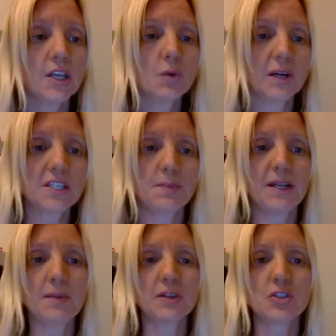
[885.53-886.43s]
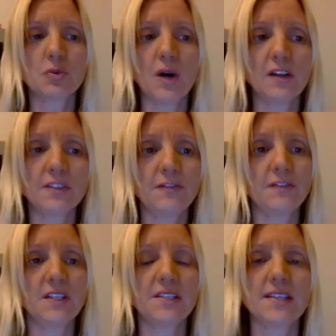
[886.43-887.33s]
You want to spend about 12 to
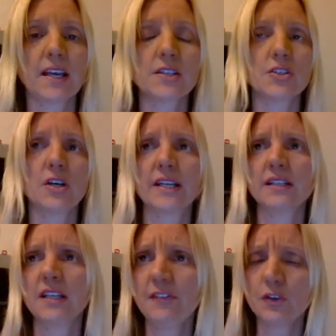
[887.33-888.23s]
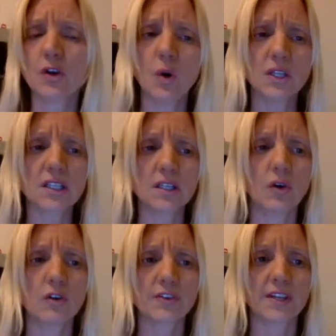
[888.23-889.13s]
15 seconds on it. If you go a
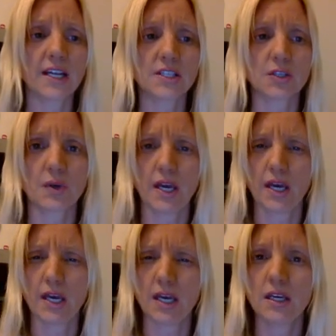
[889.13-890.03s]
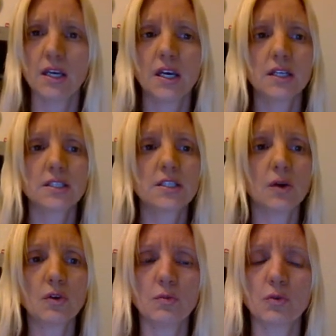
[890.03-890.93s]
little over that, it's okay.
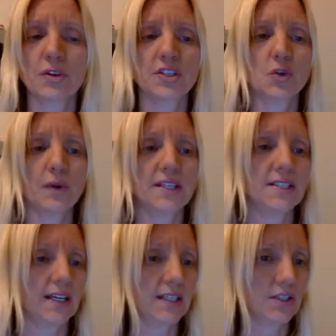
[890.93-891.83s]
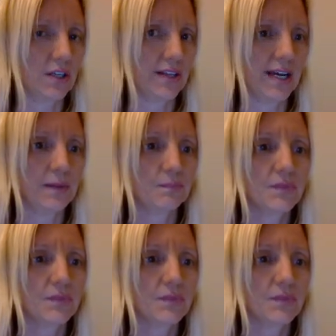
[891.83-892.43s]
Don't go more than 20 seconds on that.